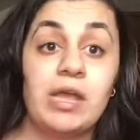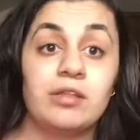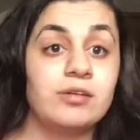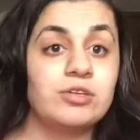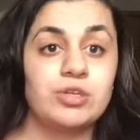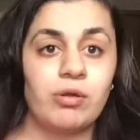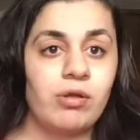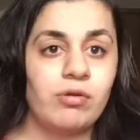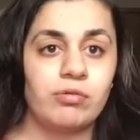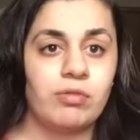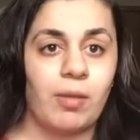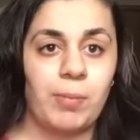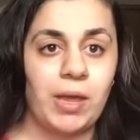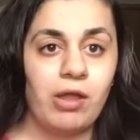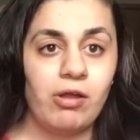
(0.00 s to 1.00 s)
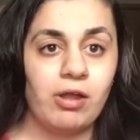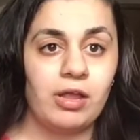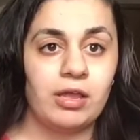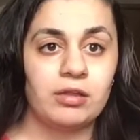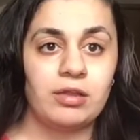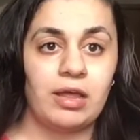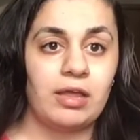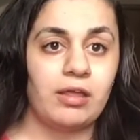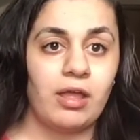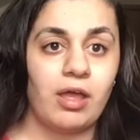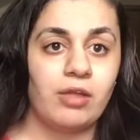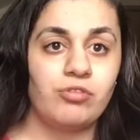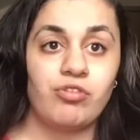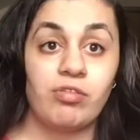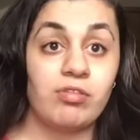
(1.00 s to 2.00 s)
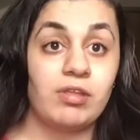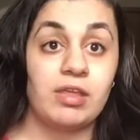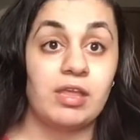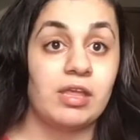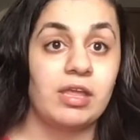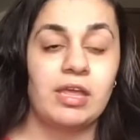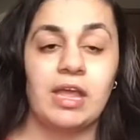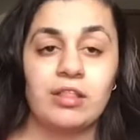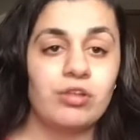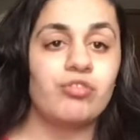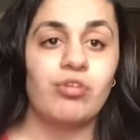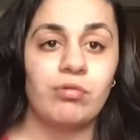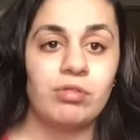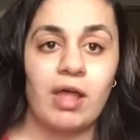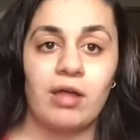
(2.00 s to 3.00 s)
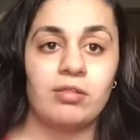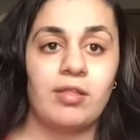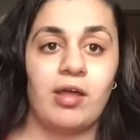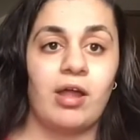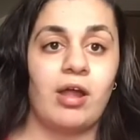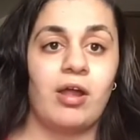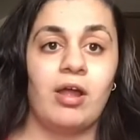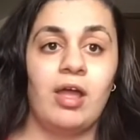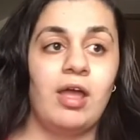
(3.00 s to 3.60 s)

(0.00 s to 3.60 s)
the truth, period. Like just get the truth out there,